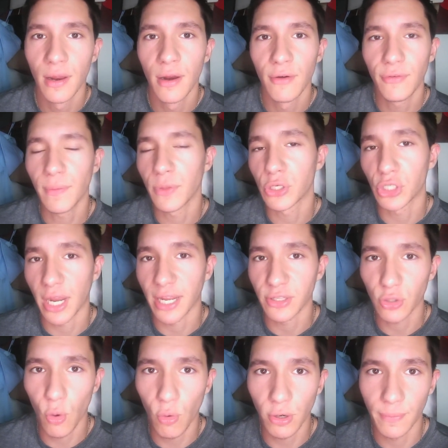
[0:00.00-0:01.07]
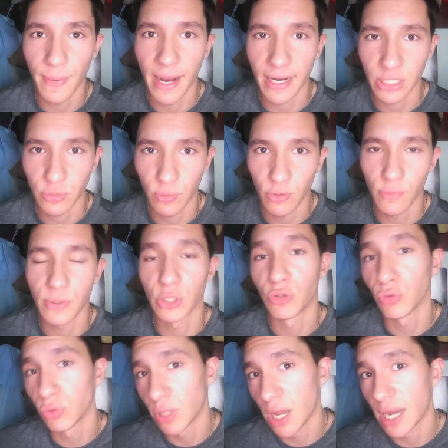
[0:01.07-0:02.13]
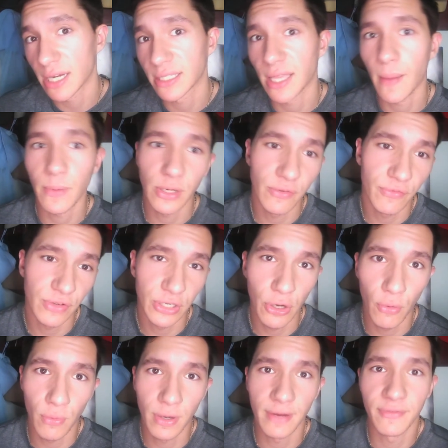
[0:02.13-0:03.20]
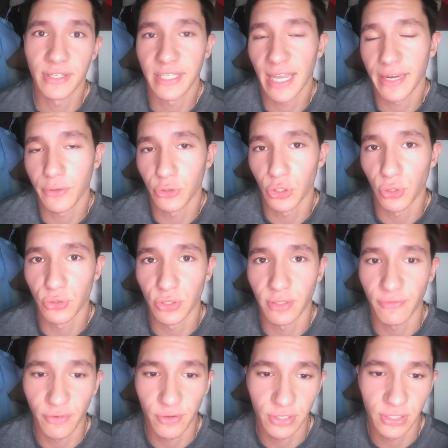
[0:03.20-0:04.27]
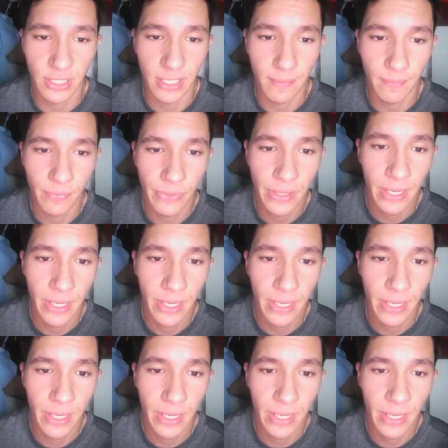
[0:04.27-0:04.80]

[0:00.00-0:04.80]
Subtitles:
from the Giants quarterbacks, whether it be Drew Lock, Tommy DeVito, or even Daniel Jones on the first team.